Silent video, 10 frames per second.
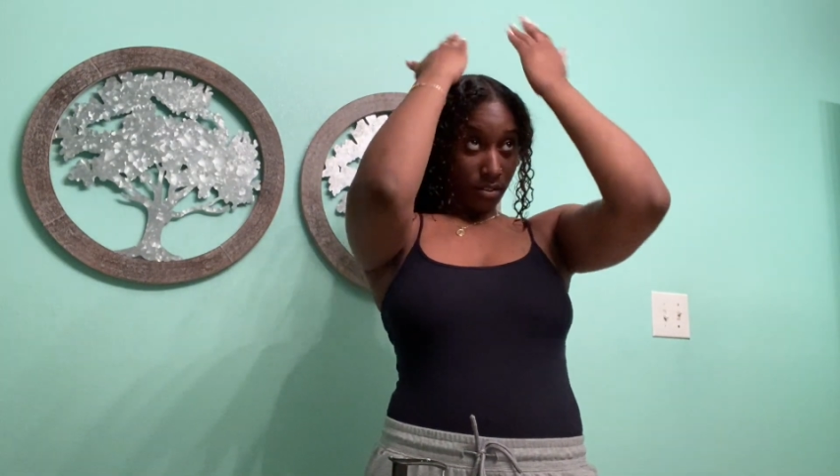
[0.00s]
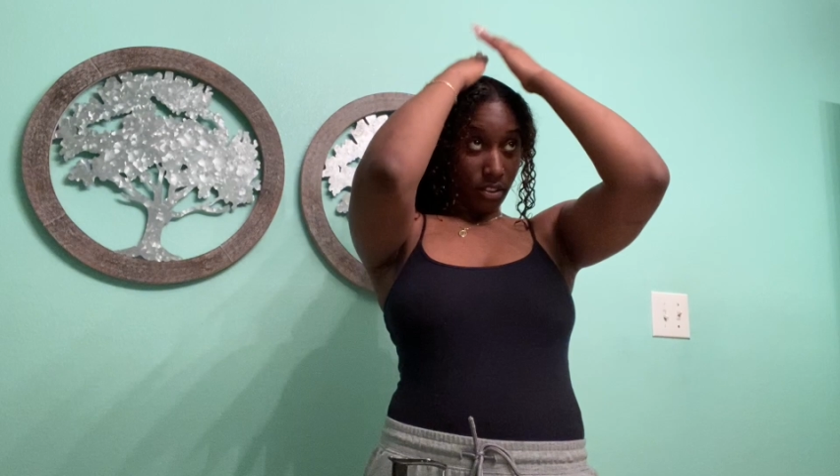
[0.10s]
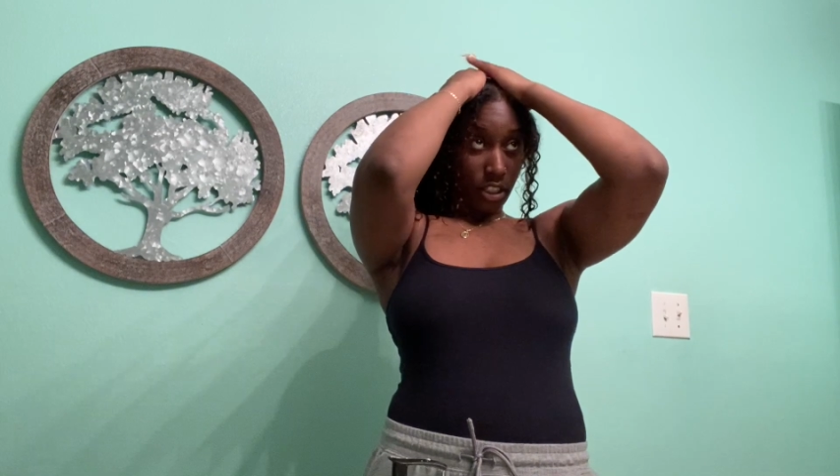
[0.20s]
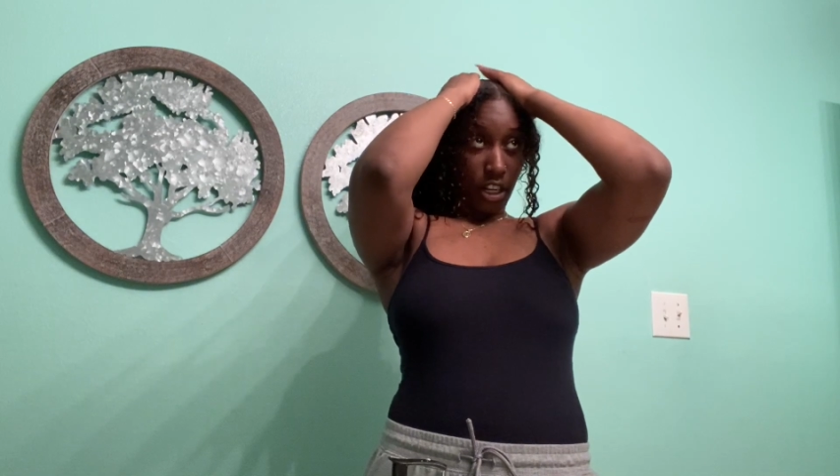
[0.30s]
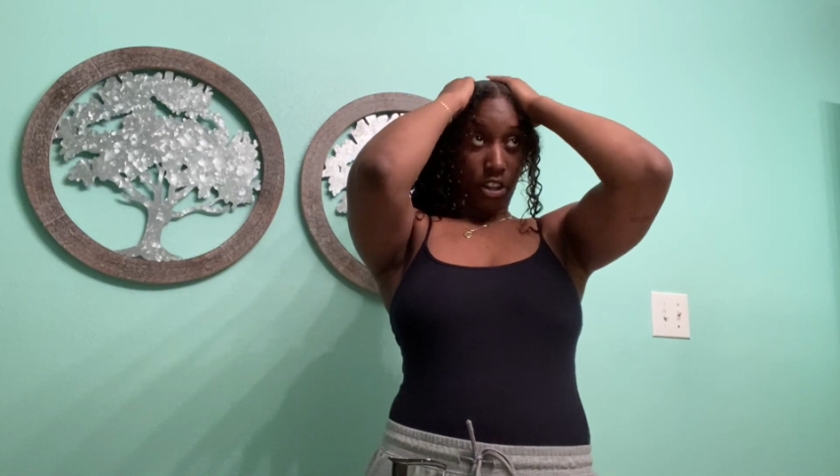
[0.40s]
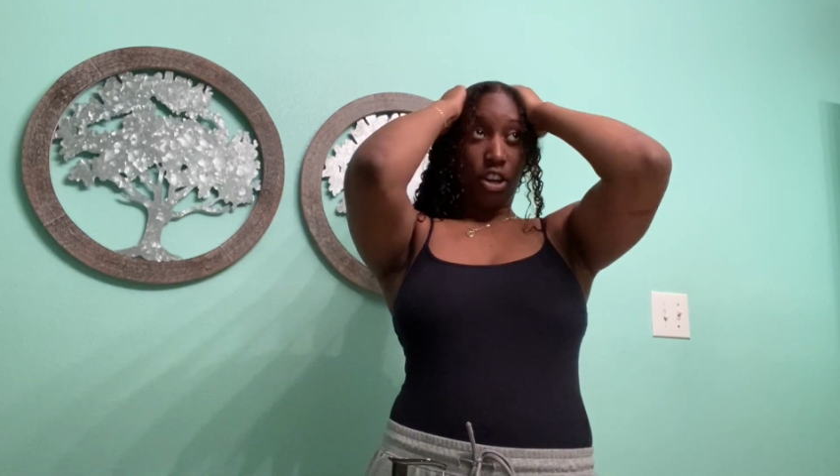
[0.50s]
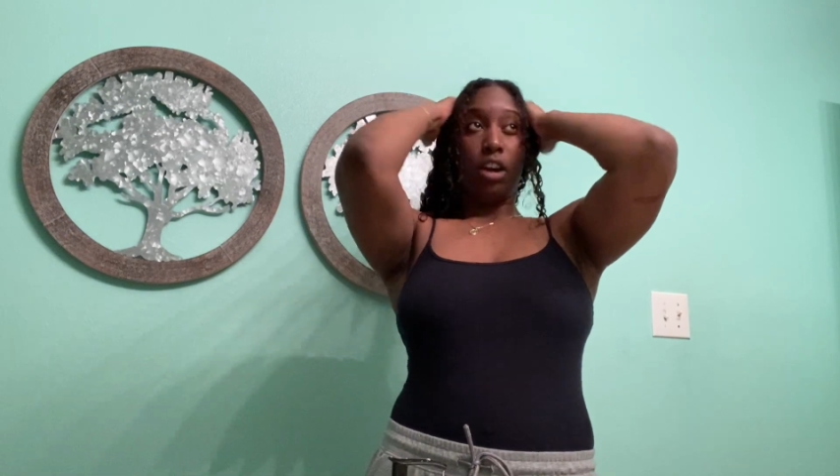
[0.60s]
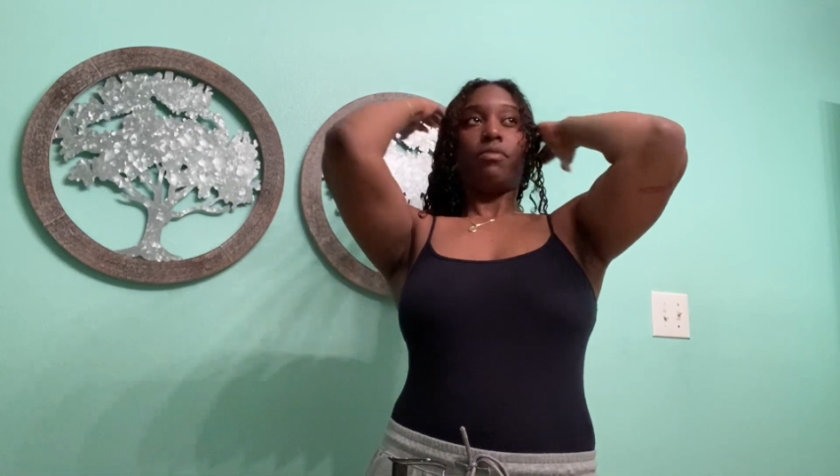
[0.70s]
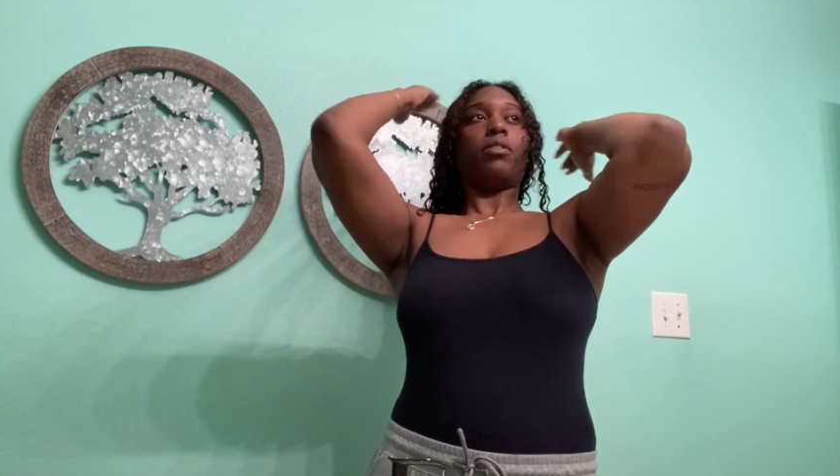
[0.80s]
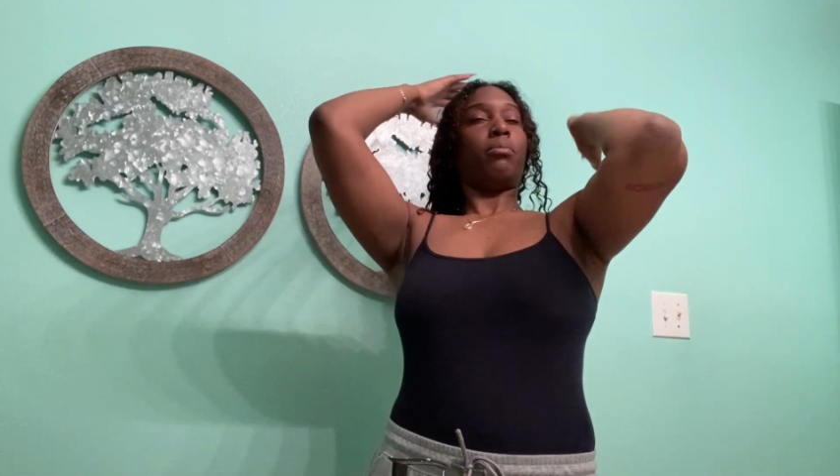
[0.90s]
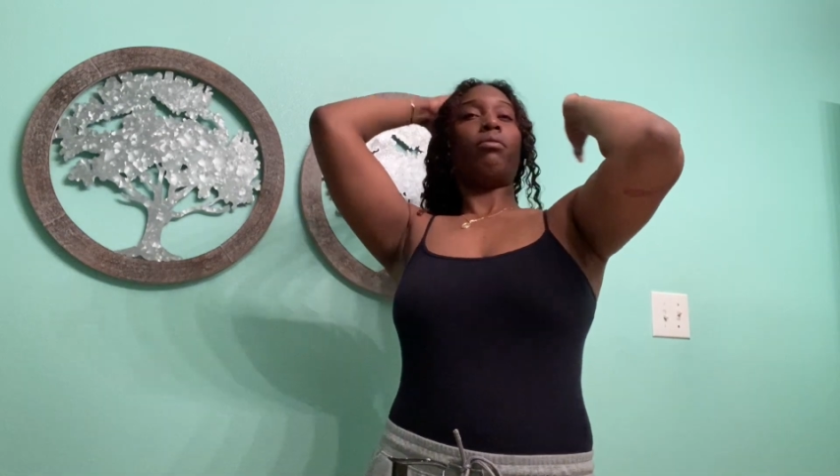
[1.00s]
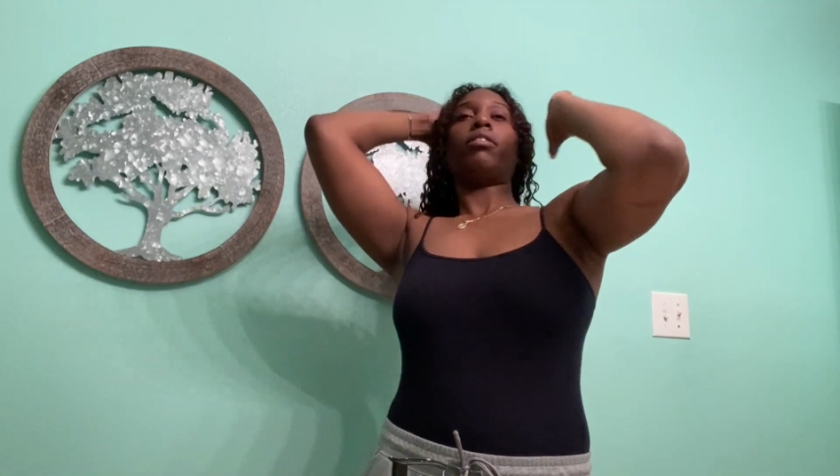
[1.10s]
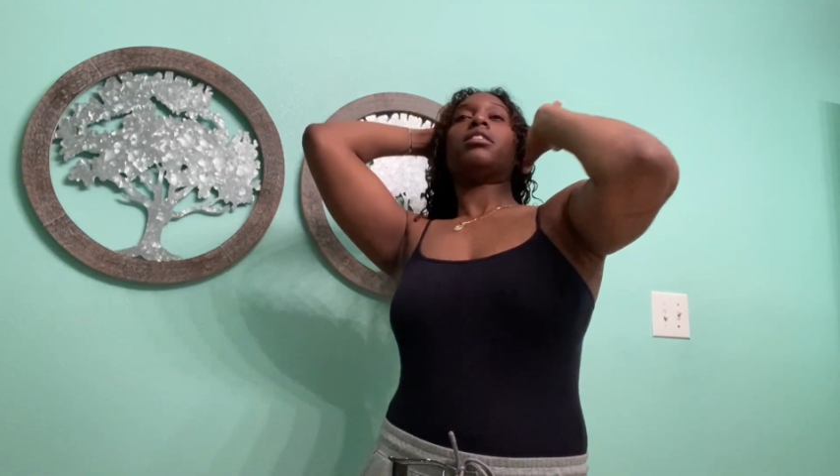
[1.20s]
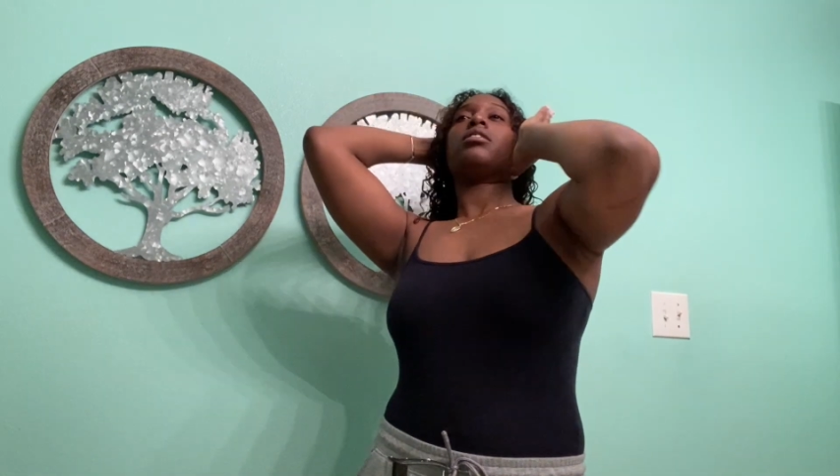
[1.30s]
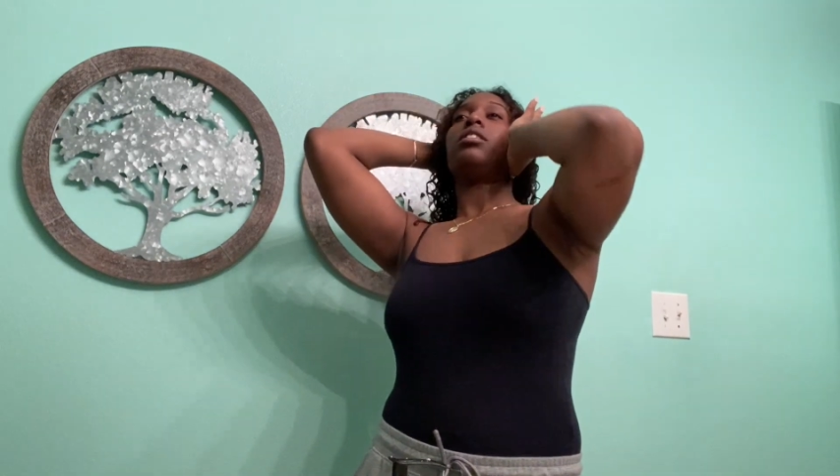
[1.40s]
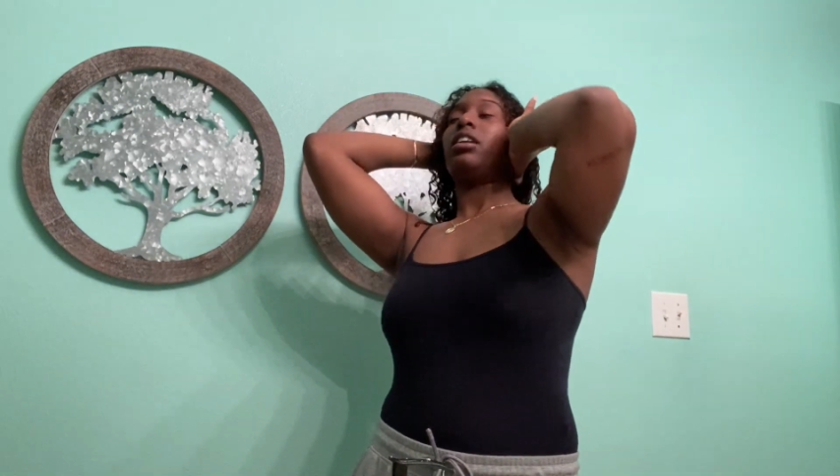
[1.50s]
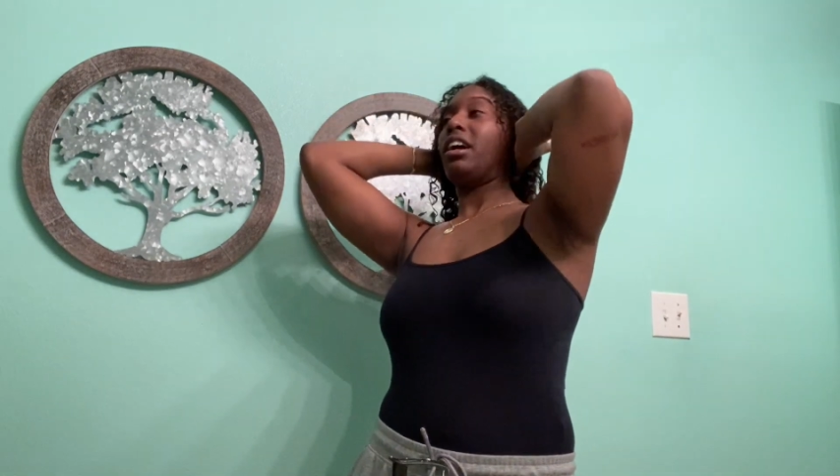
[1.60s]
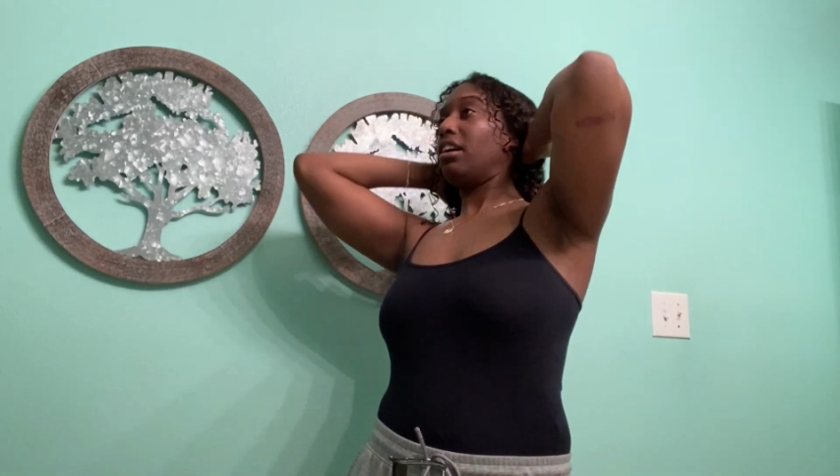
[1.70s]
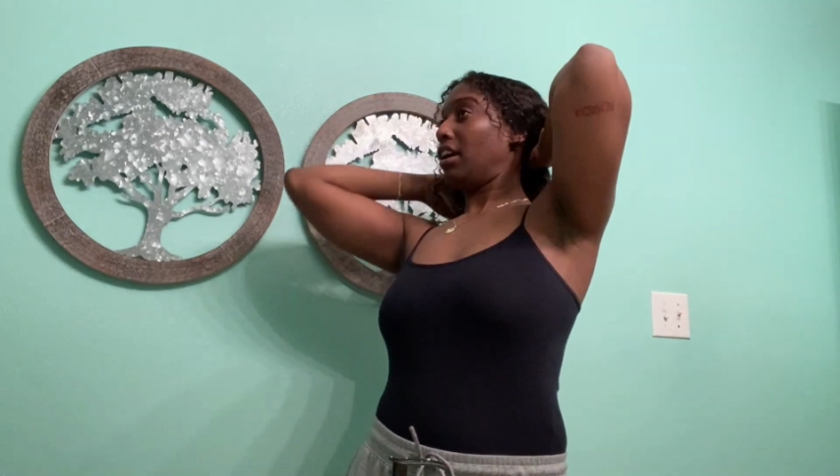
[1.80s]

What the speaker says: you know, you're not going to be rinsing it out.